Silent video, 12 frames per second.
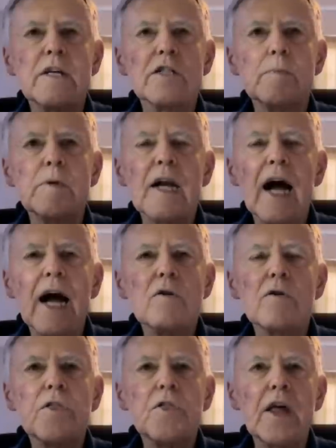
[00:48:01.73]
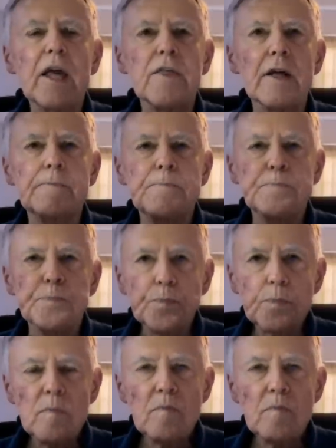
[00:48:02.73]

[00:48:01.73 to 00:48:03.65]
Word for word: the New Testament. I don't think that